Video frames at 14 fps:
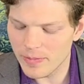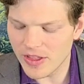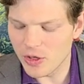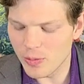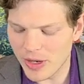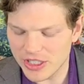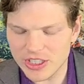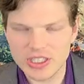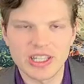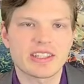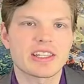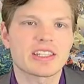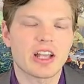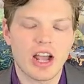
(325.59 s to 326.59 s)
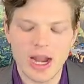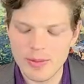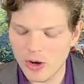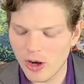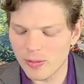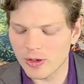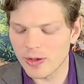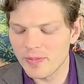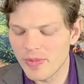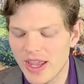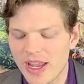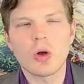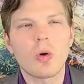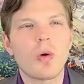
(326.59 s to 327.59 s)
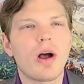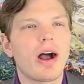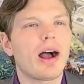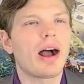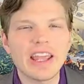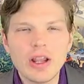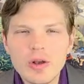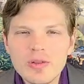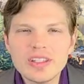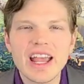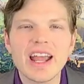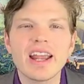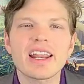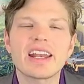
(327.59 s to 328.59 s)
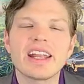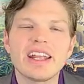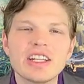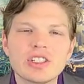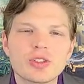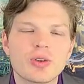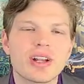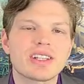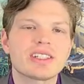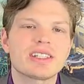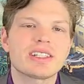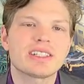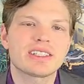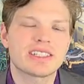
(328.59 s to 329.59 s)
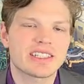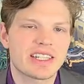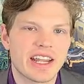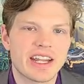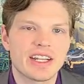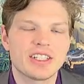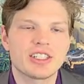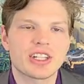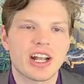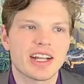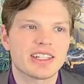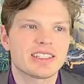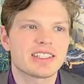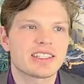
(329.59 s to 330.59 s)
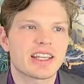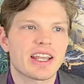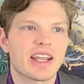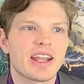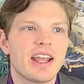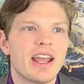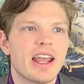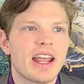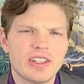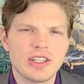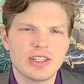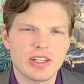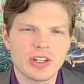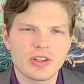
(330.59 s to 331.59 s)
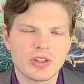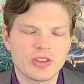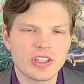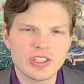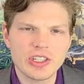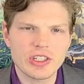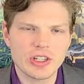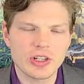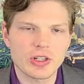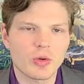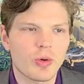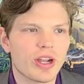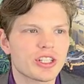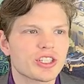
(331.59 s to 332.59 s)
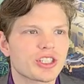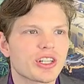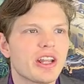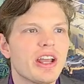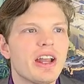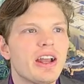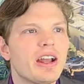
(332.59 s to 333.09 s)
And then you mentioned like the TIE Bomber. So Lego's at an interesting stage, I'd say. And this is a good question.